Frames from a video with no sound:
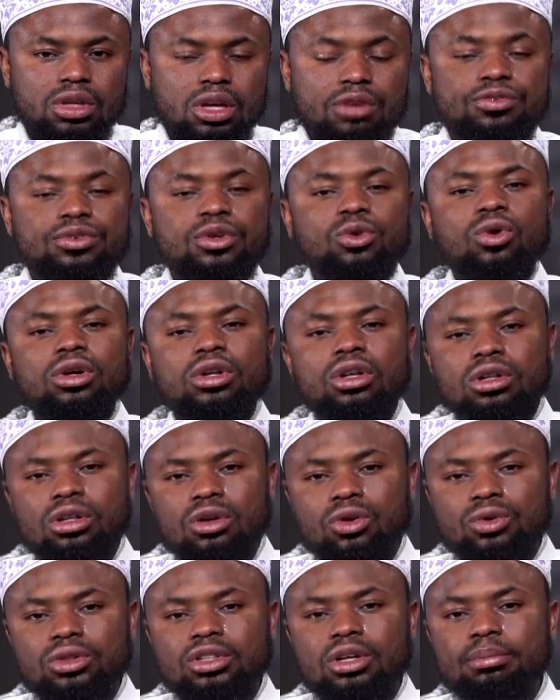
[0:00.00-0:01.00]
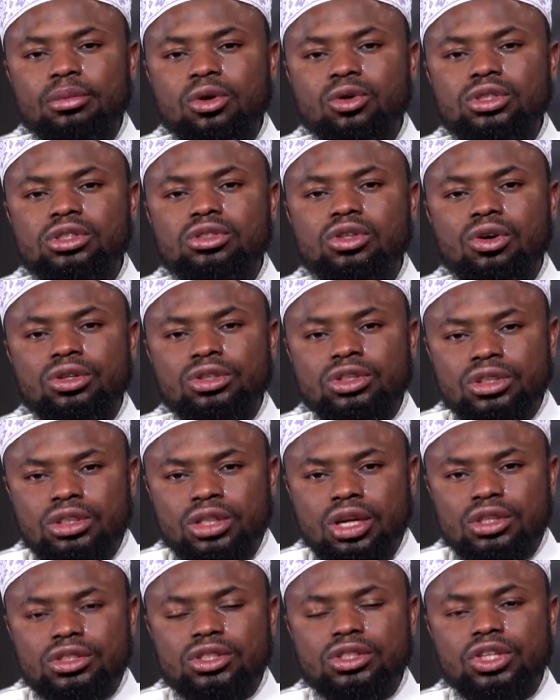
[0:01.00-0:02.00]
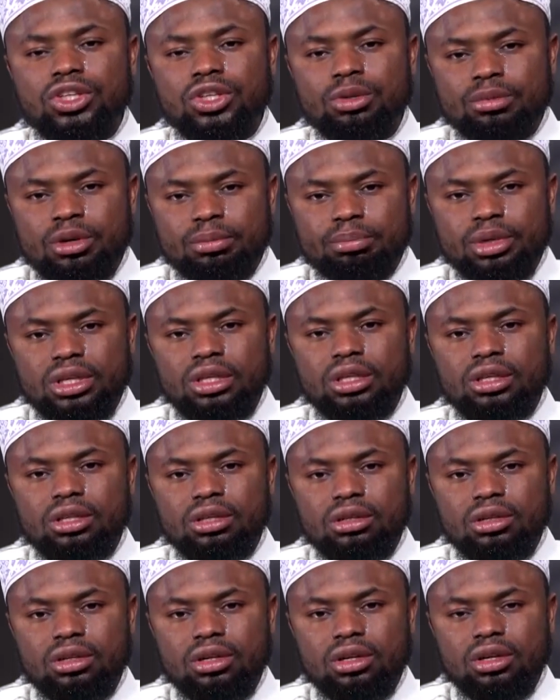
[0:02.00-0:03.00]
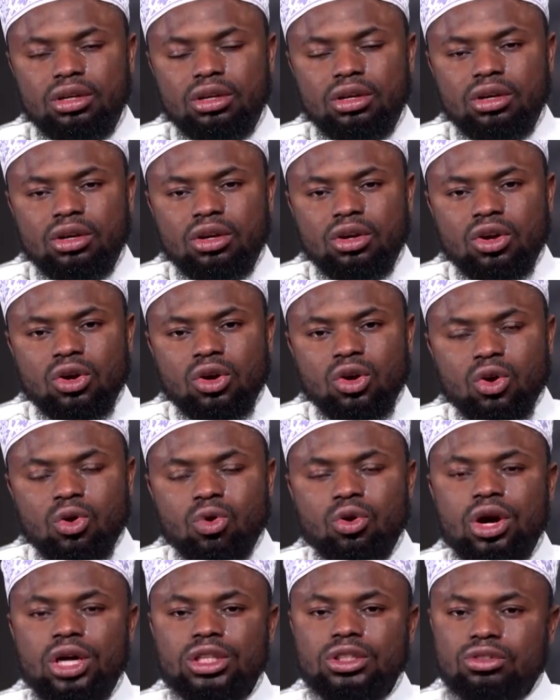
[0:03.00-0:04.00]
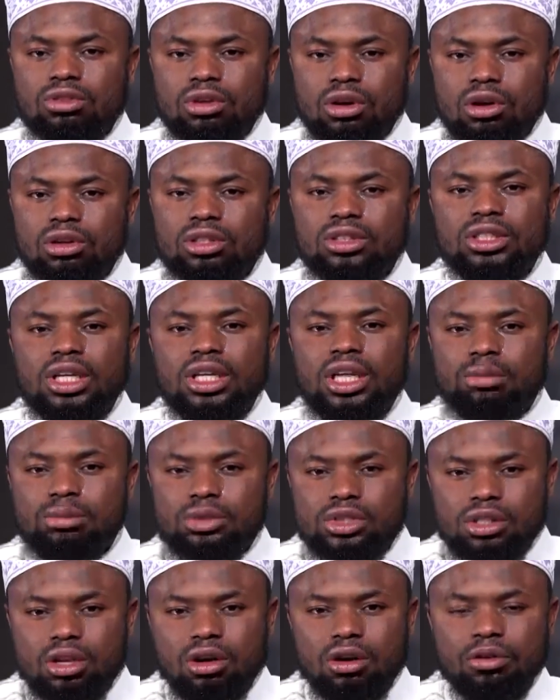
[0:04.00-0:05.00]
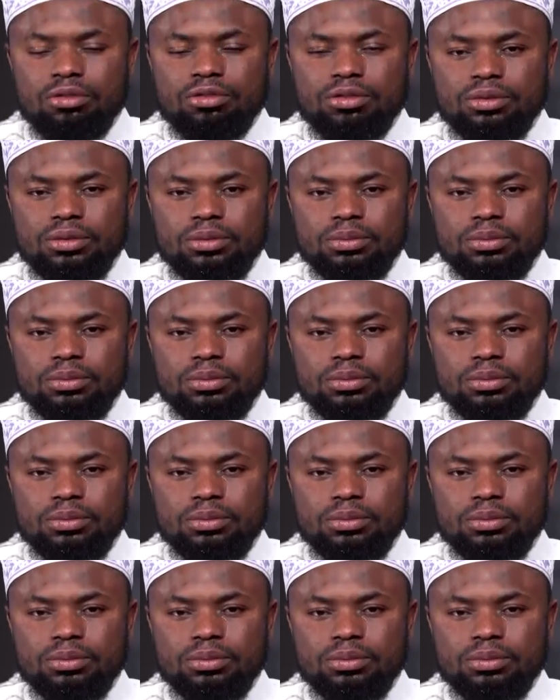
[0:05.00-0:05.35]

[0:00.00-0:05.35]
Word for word: If you want to know the most unjust human being who had wronged himself